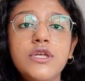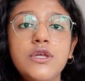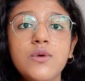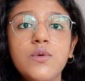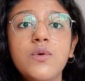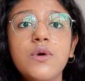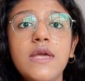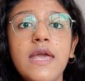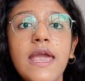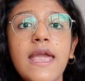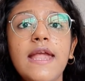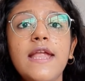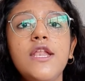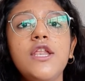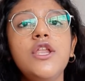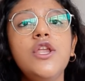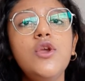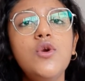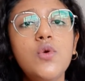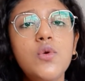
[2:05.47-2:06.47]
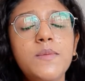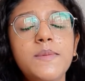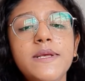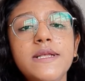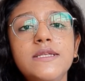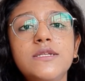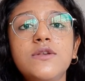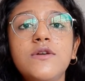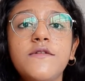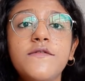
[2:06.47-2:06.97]
you gain new
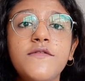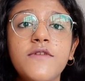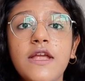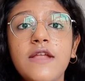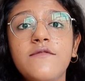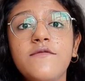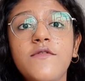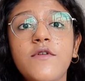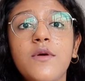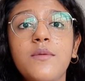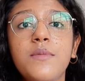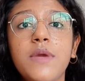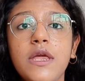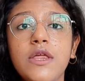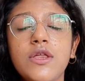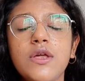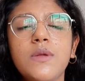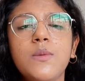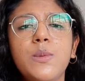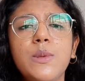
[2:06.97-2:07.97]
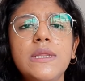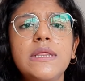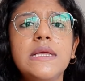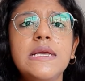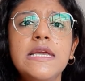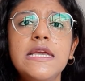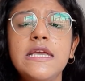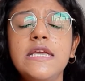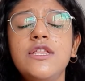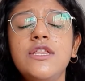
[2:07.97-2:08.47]
bits of information with
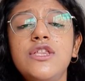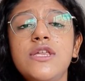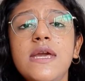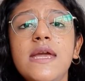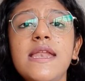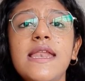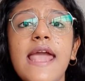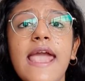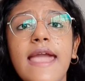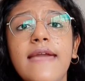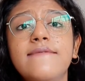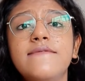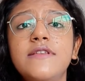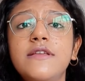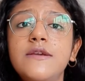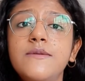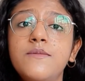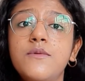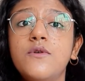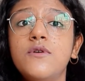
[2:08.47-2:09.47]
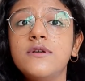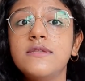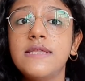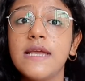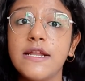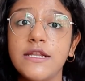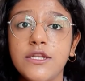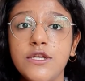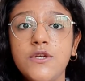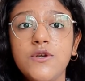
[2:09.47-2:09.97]
each and every book
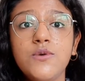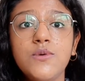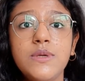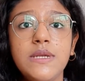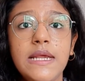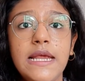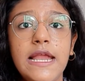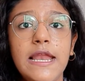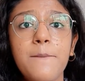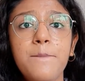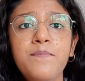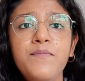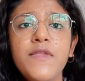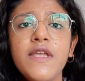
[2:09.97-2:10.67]
that you read.